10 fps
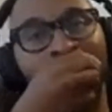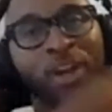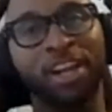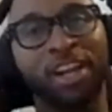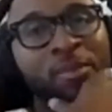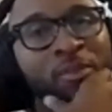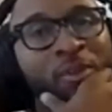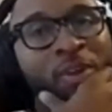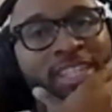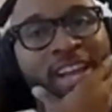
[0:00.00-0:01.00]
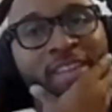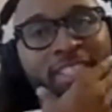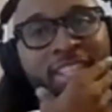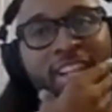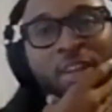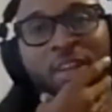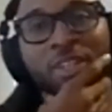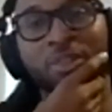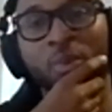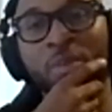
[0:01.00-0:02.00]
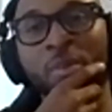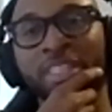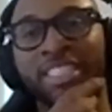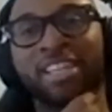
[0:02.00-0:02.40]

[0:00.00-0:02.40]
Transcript: I dive into that. Like, what do you mean by sales